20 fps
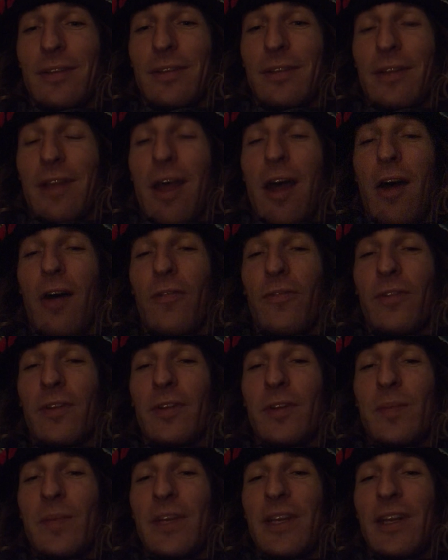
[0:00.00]
The Alpha,
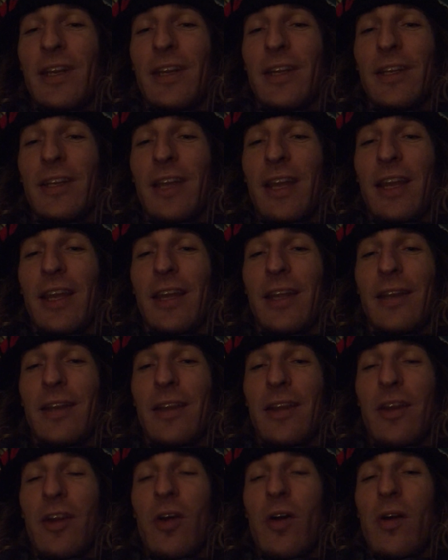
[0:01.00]
the beginning, the
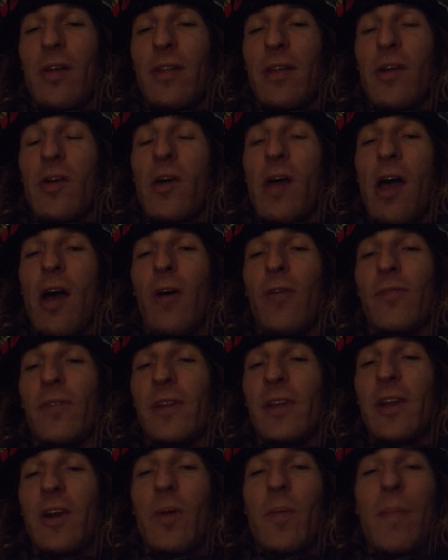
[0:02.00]
end. The Alpha,
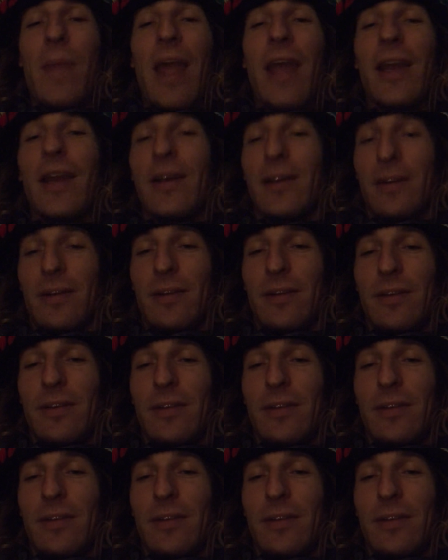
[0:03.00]
the Omega.